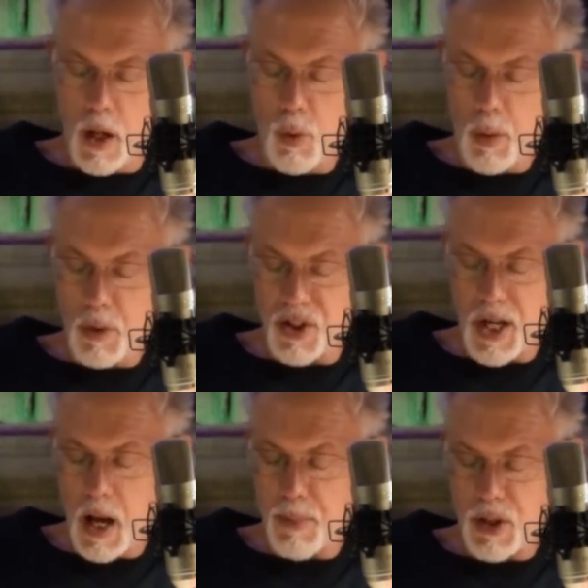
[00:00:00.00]
and where we'll
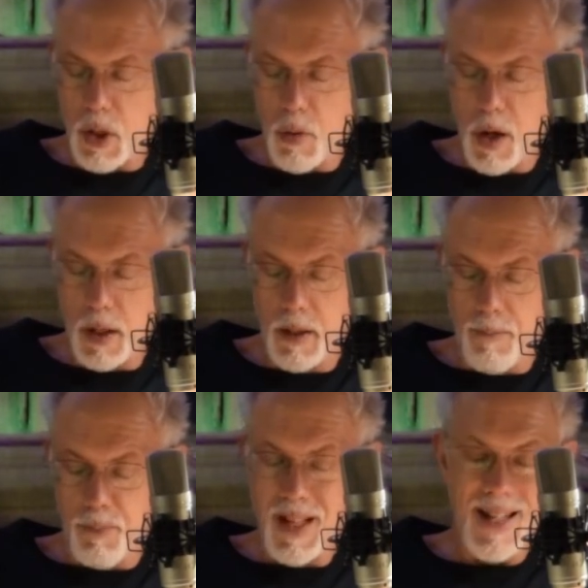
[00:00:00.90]
stop and so on.
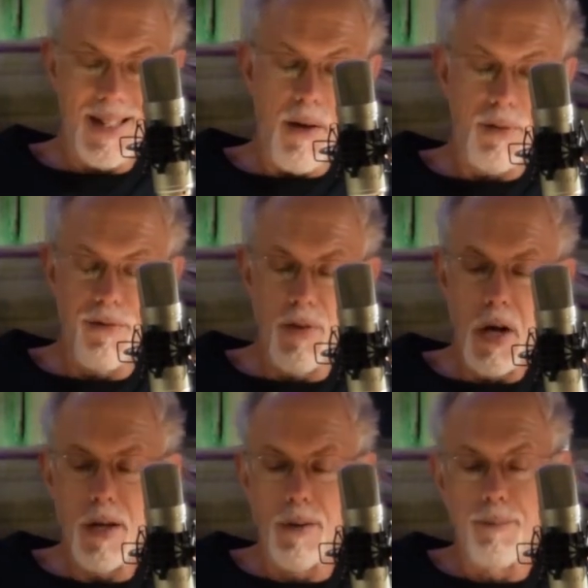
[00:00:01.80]
That's half the
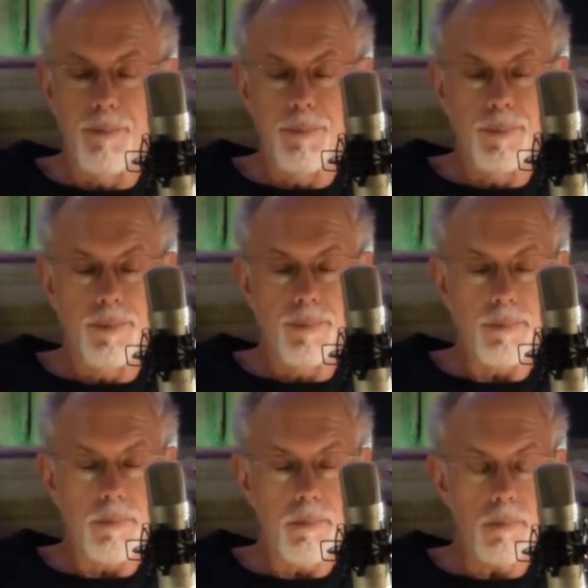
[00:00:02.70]
fun."
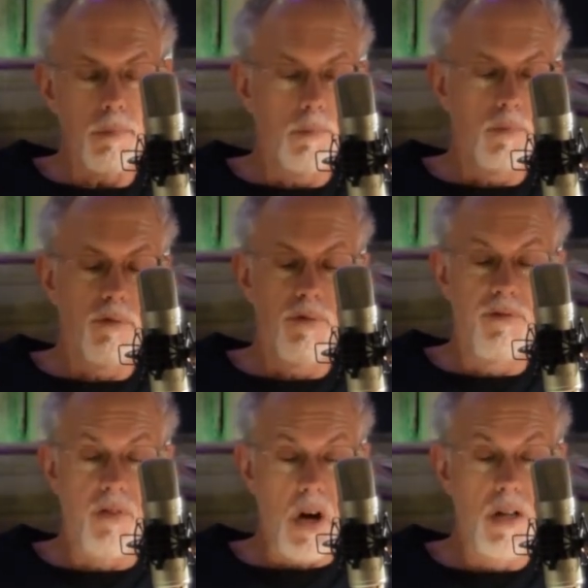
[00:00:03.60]

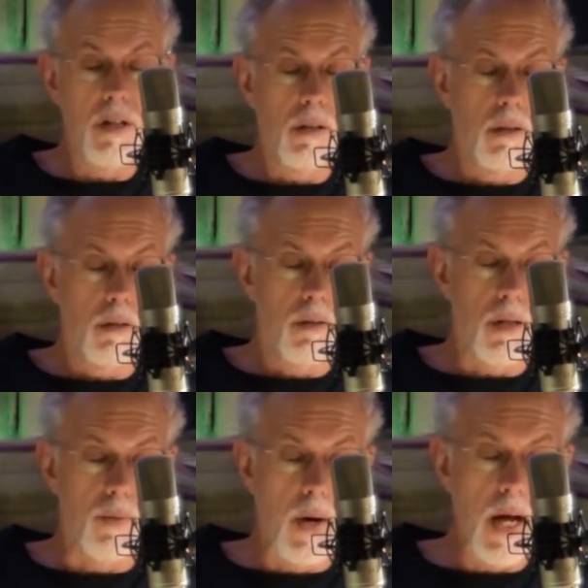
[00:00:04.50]
"Fun?"
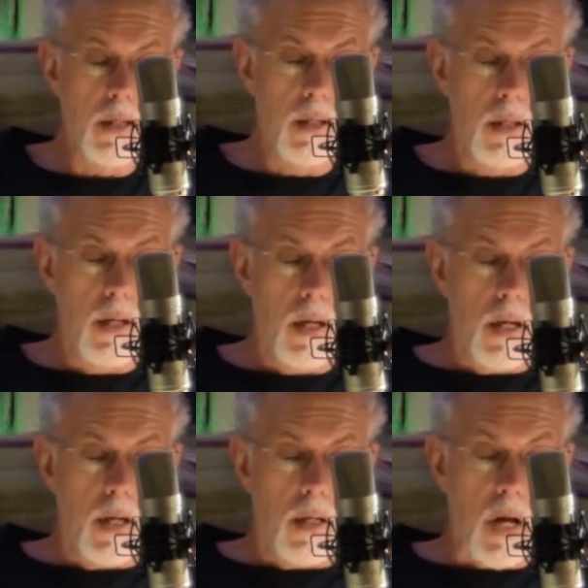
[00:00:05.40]
said the rat.
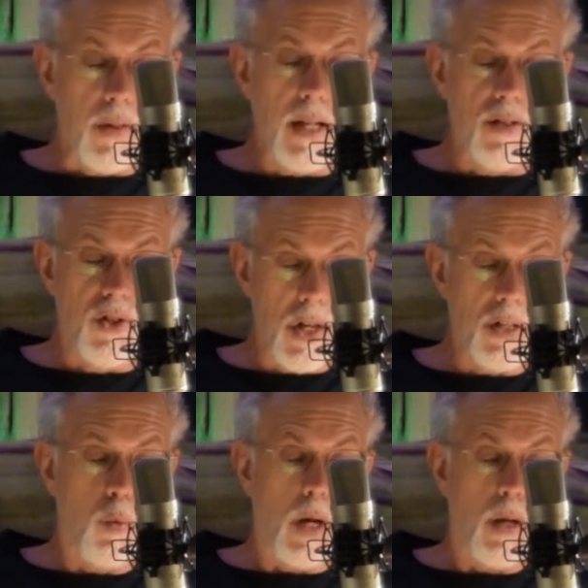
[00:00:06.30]
"Now that's
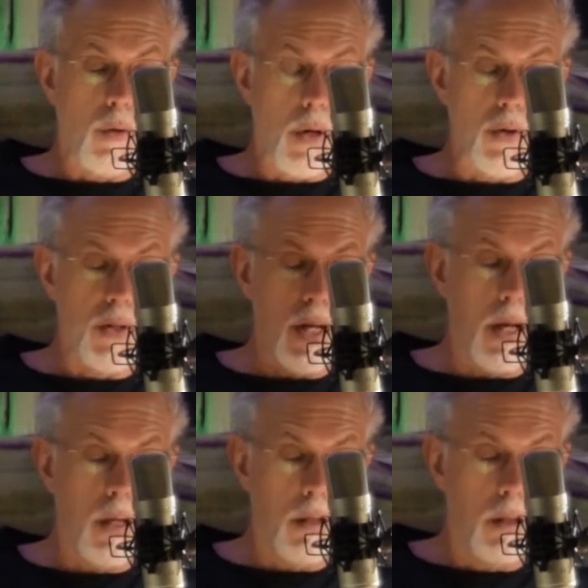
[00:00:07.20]
just what I don't
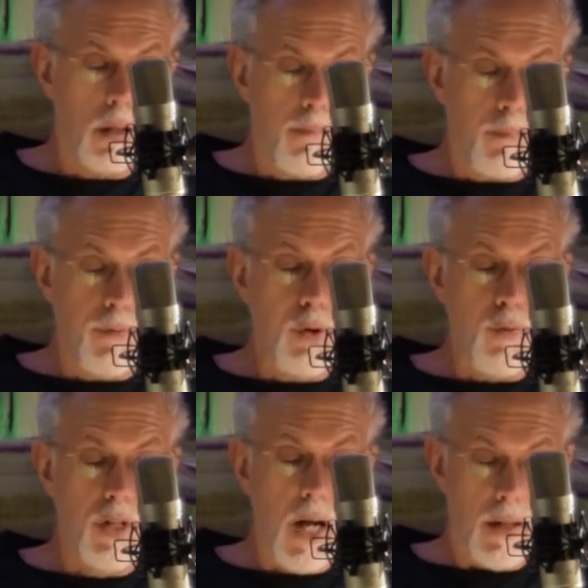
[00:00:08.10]
understand. If
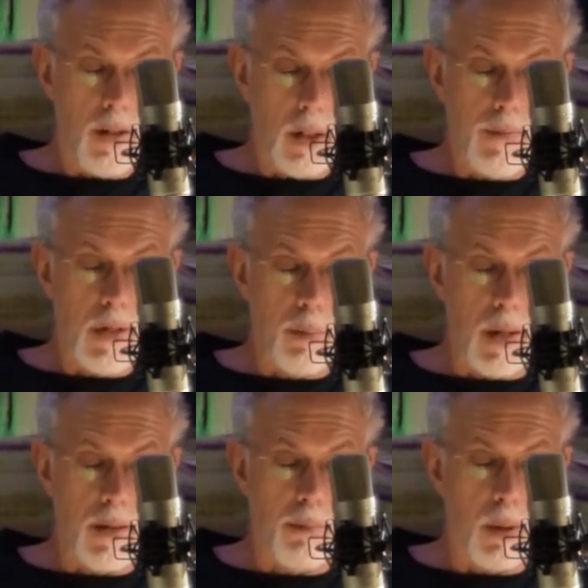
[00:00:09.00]
you've got to leave this
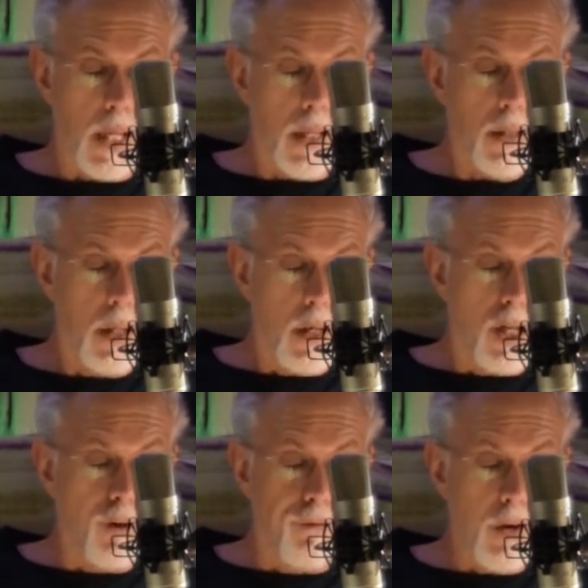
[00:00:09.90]
pleasant place,
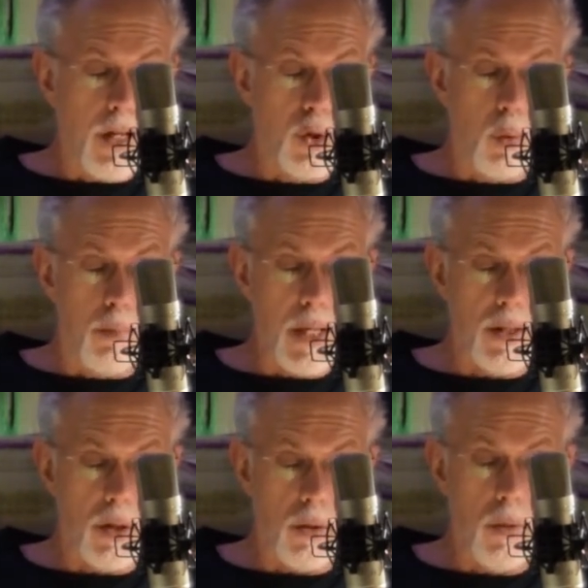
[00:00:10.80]
and your friends who will
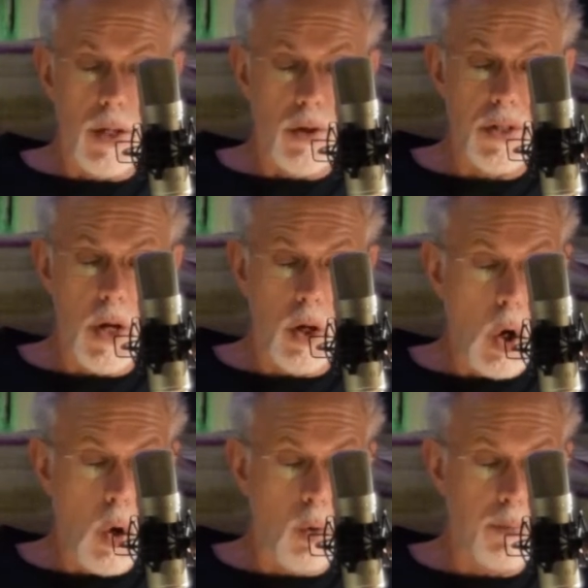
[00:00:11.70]
miss you, and your snug
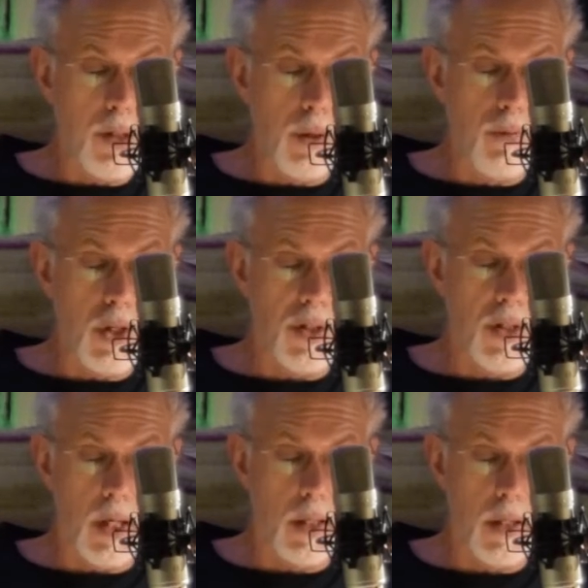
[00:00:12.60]
homes that you've just
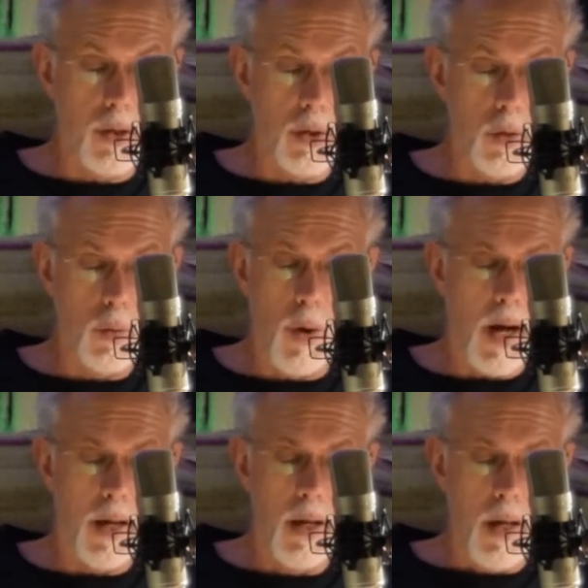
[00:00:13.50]
settled into,
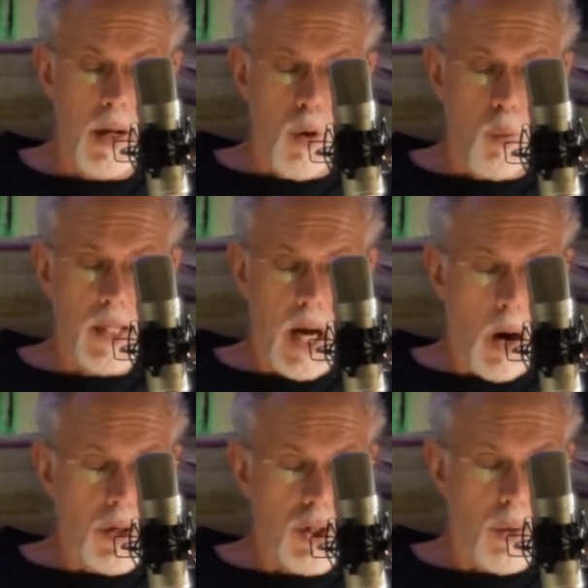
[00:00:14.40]
why, when the
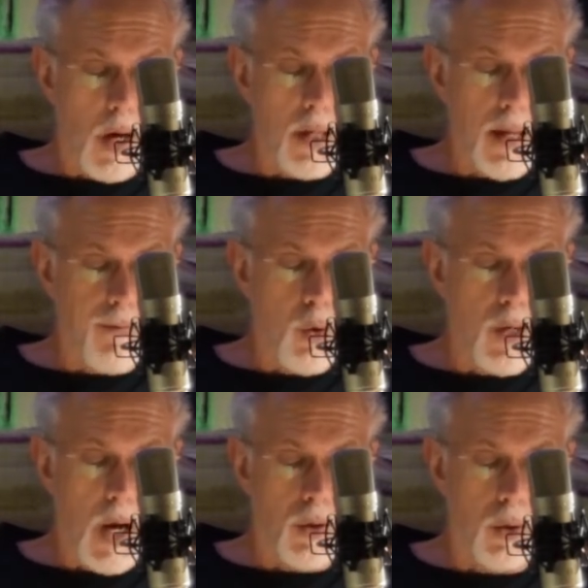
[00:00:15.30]
hour strikes, I've no
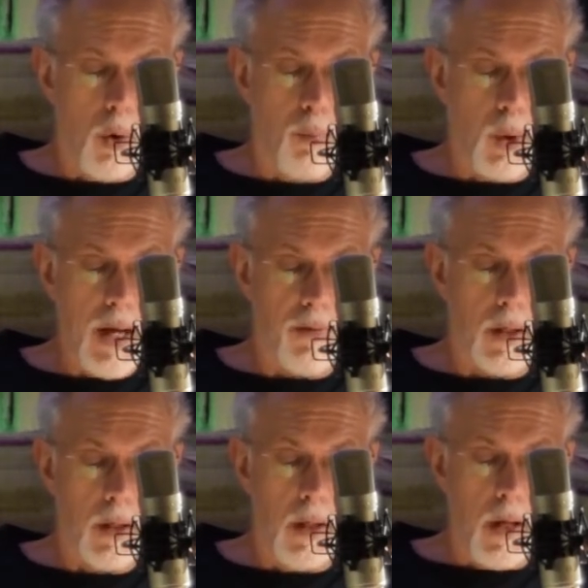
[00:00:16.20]
doubt you'll go
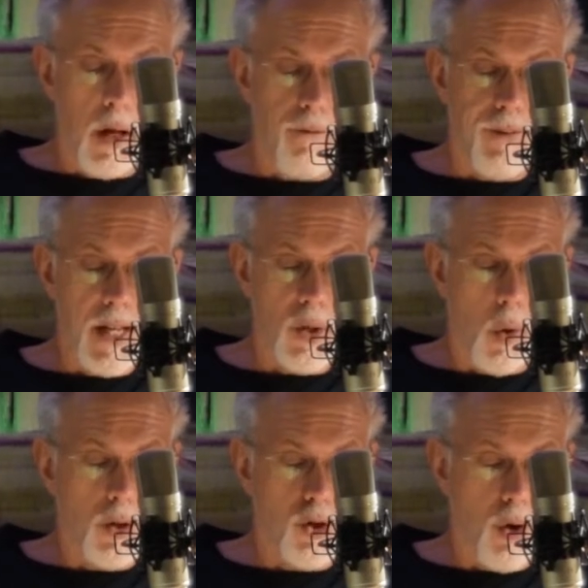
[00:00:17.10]
bravely, and face
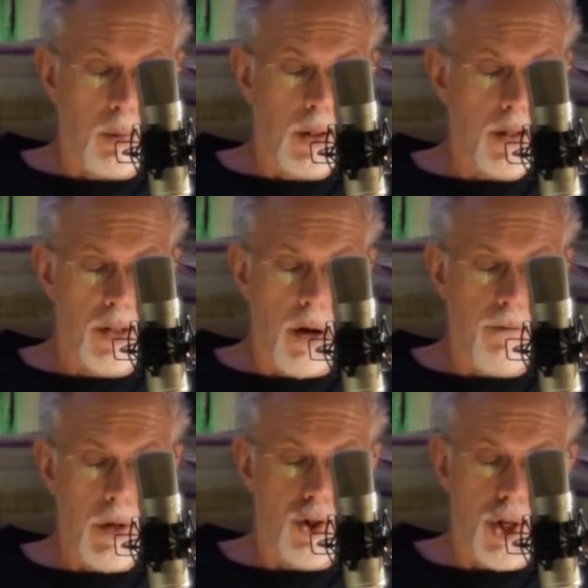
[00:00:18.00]
all the trouble and
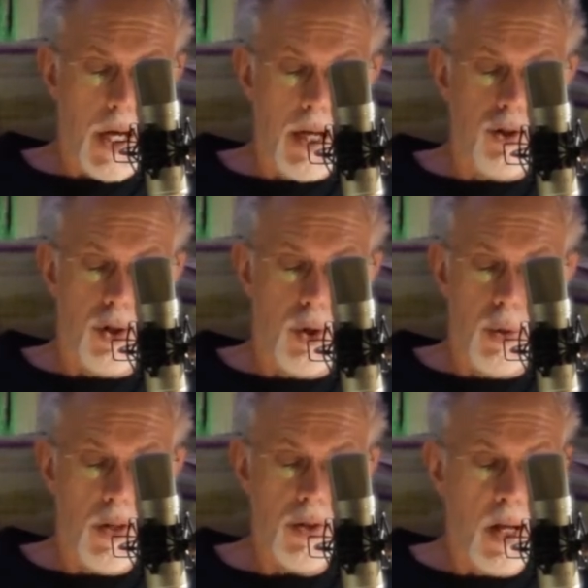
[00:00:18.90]
discomfort and change and
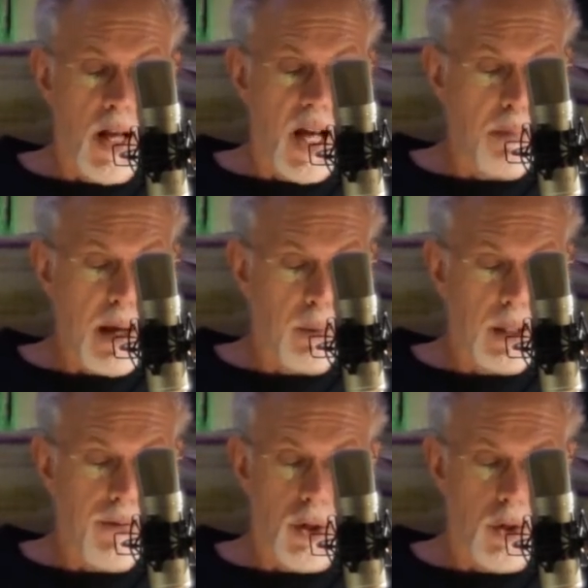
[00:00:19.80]
newness, and make
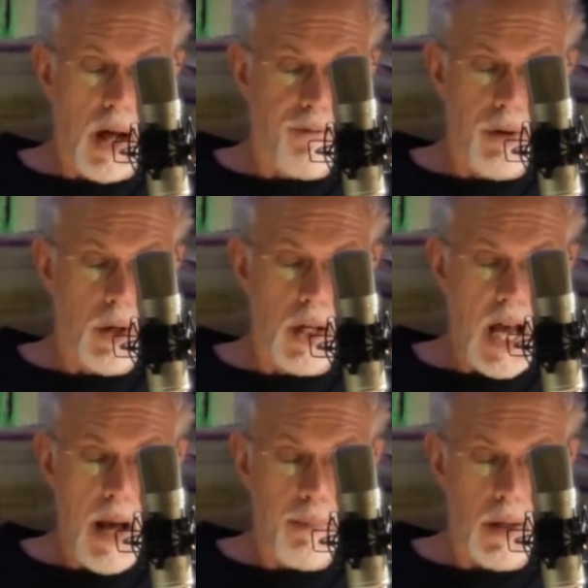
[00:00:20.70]
believe that you're not very
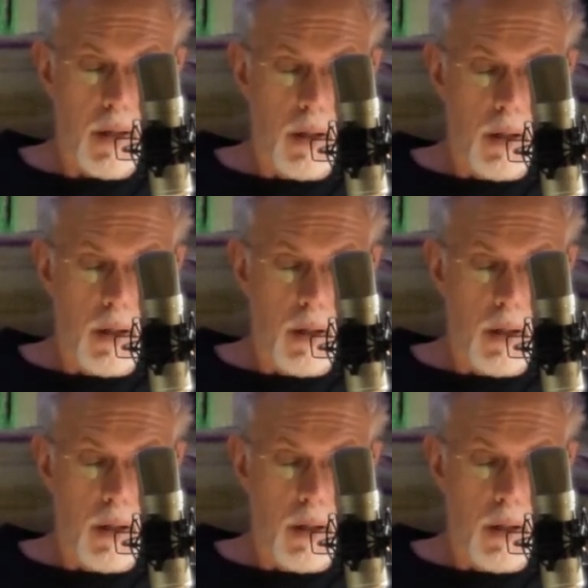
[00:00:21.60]
unhappy.